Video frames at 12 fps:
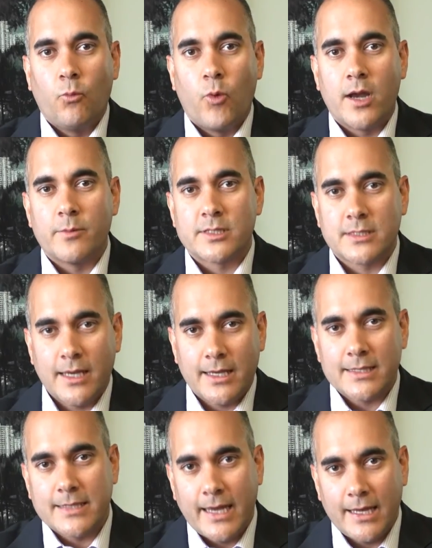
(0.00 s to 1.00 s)
when a
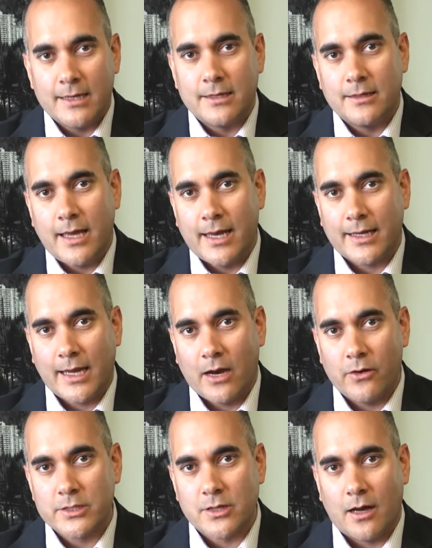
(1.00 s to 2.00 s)
mistake is hidden and it
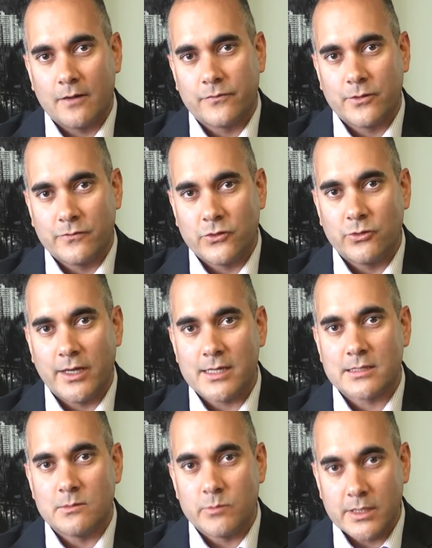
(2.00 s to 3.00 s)
carries on for a few
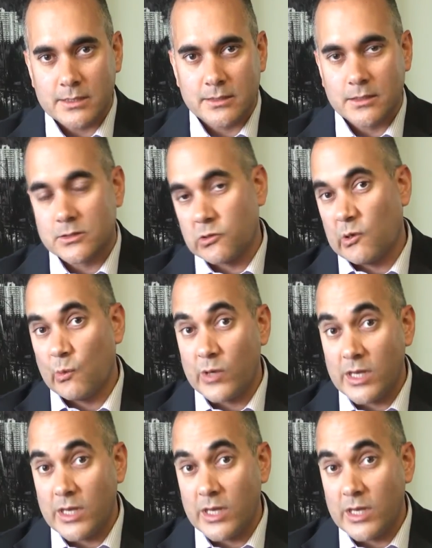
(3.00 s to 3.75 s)
days in business or a